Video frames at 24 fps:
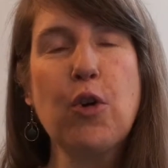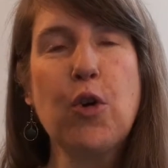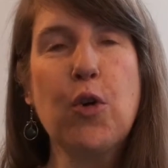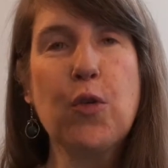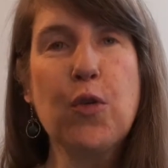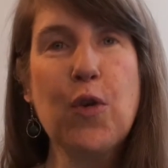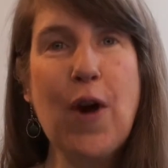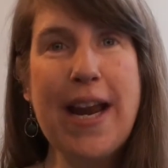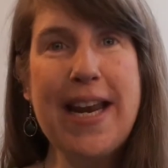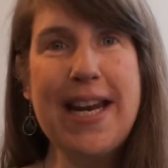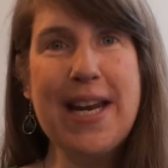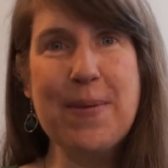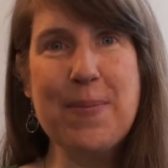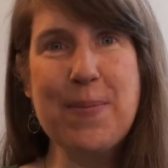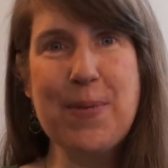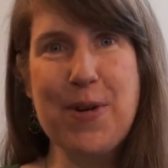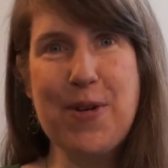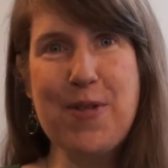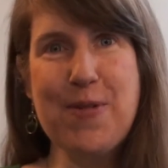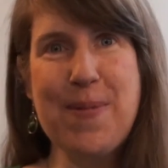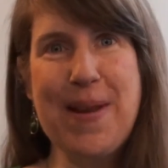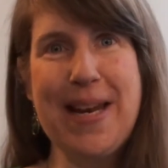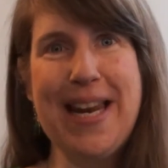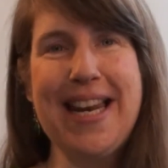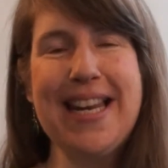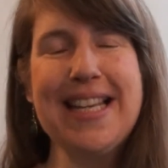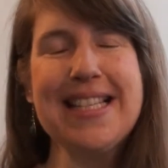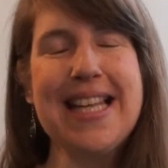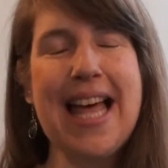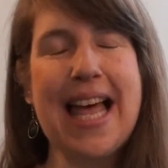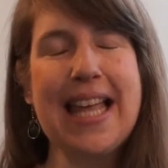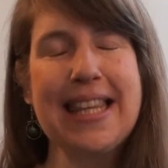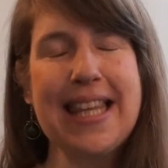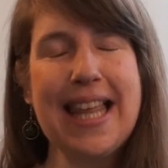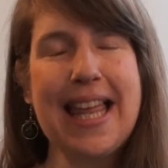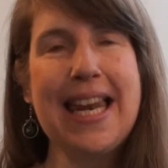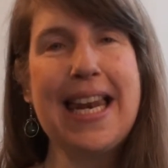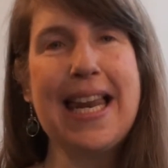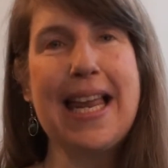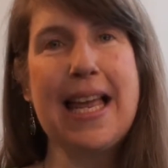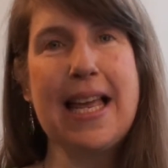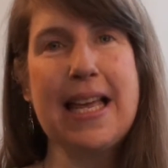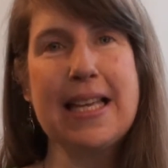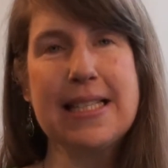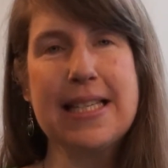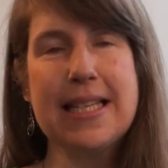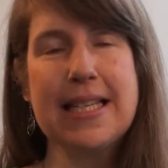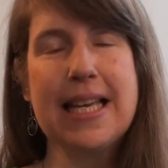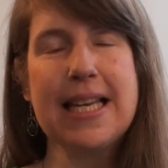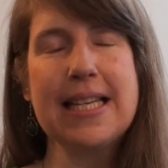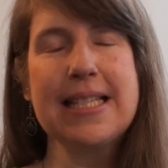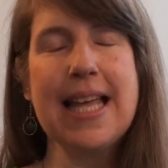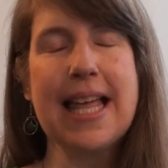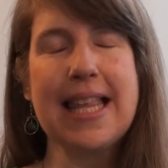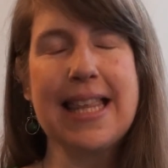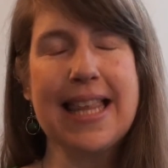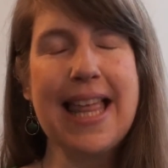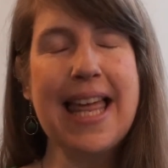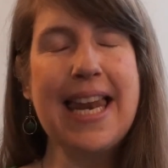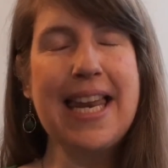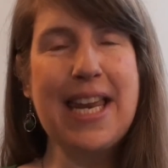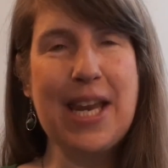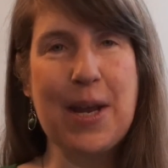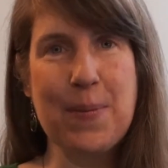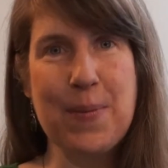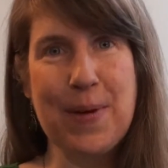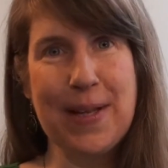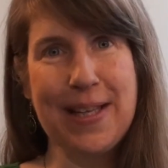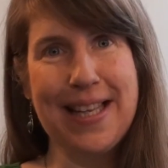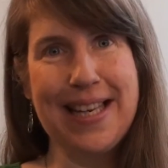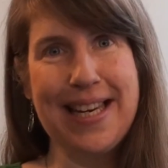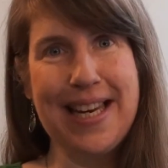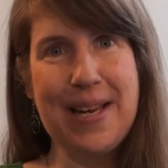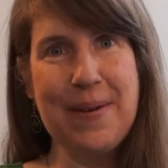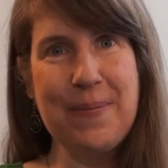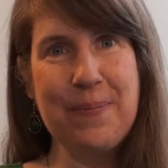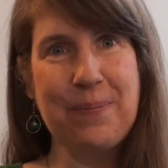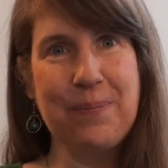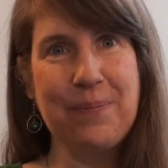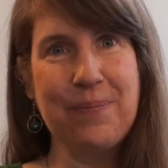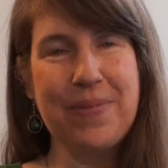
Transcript: great improvement in his athletic ability.